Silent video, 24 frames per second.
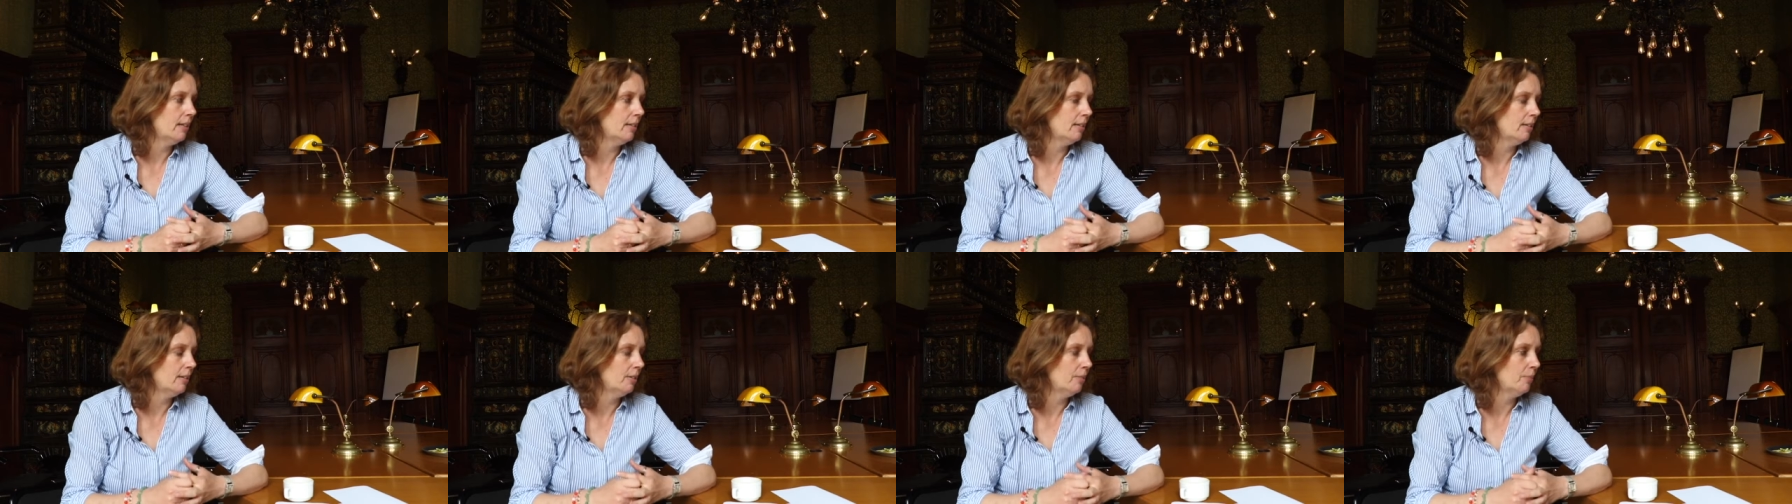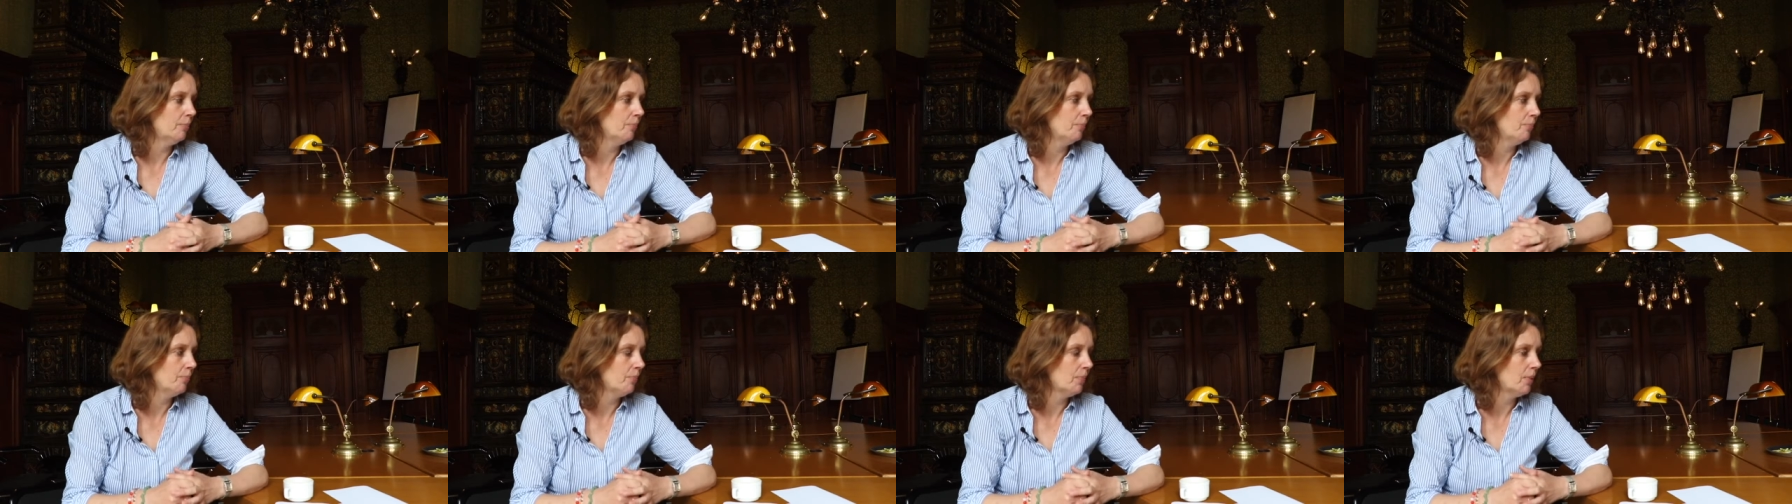
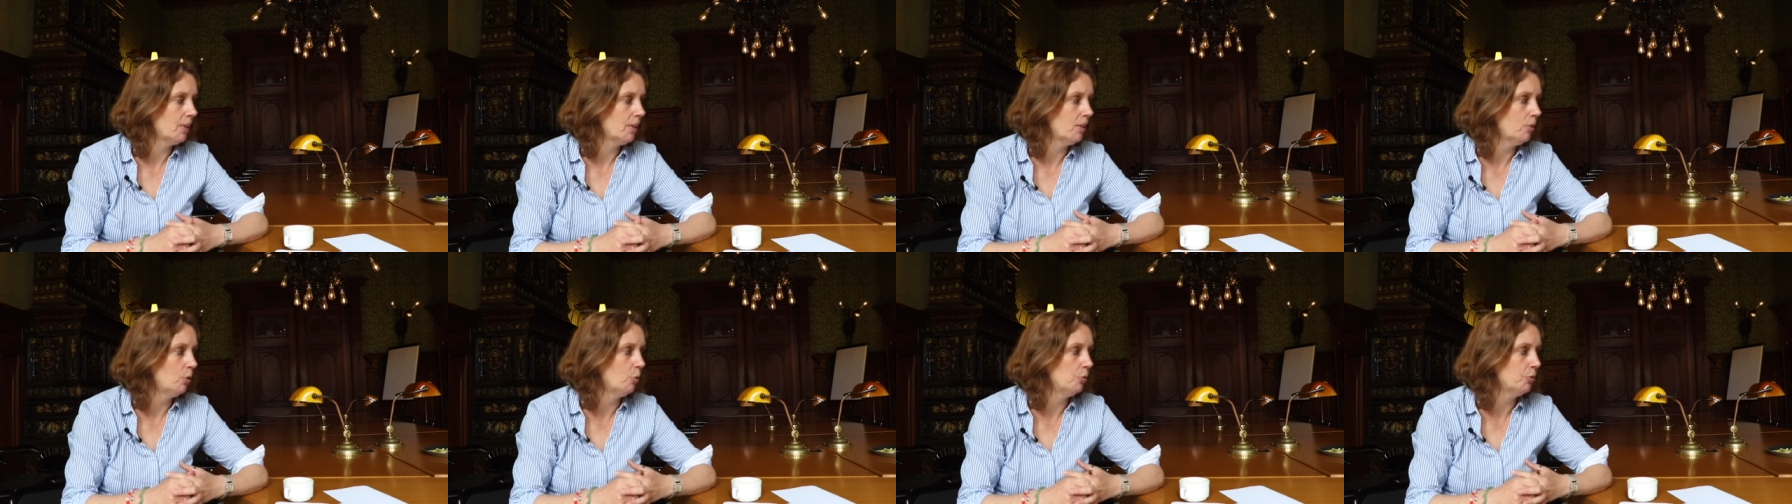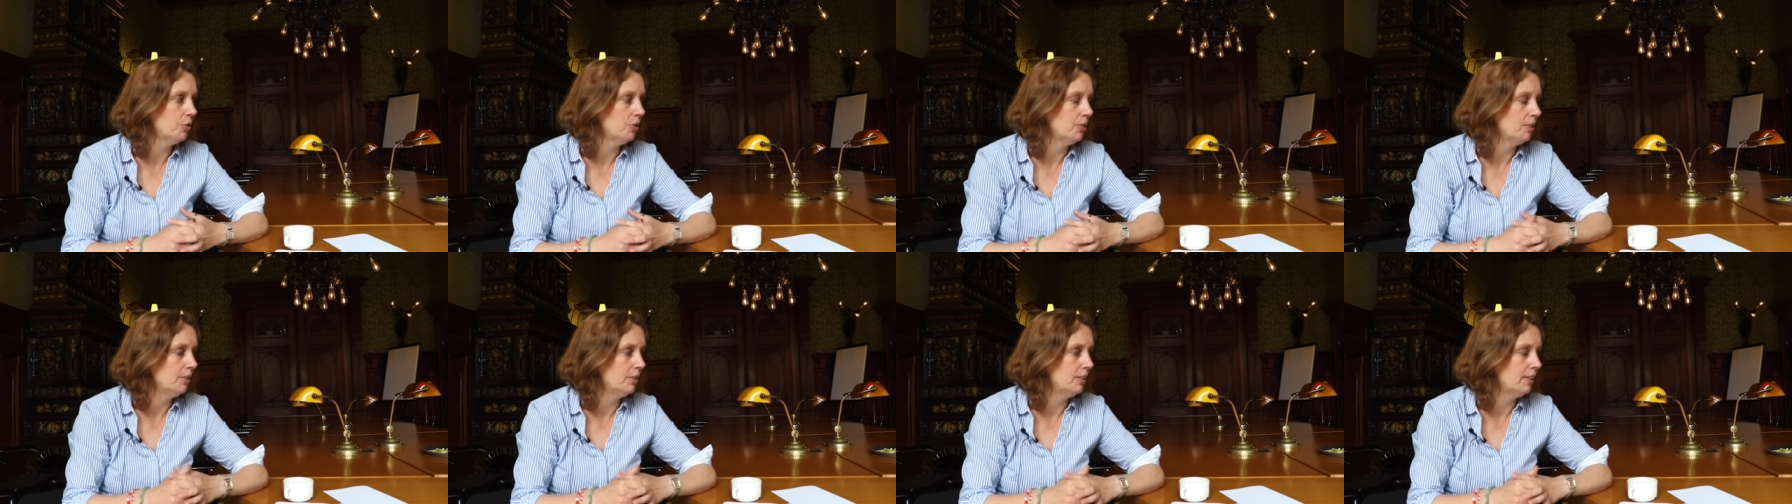um,
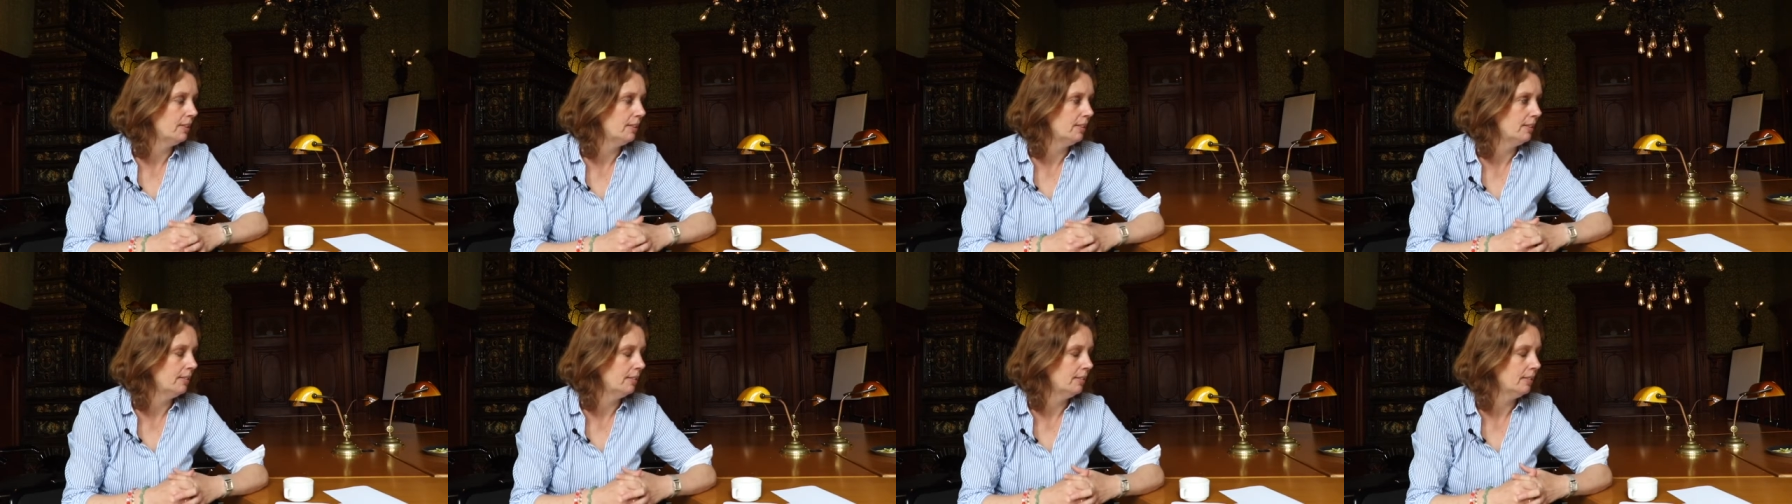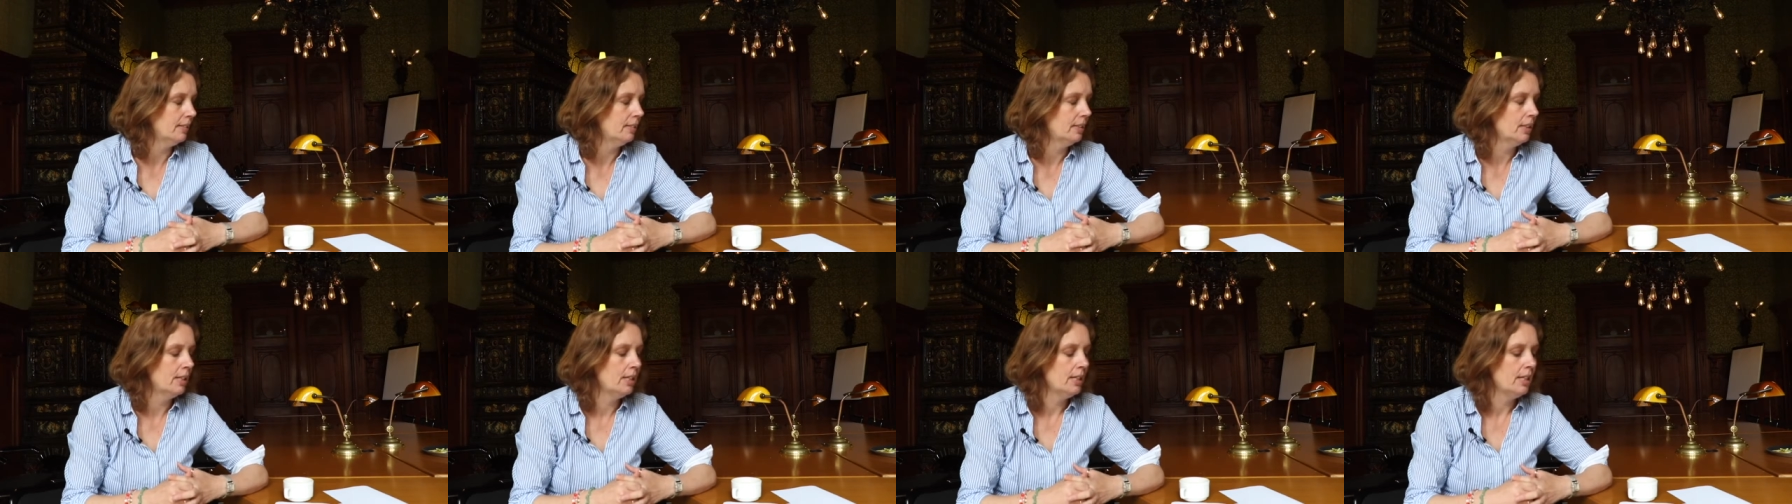often uh,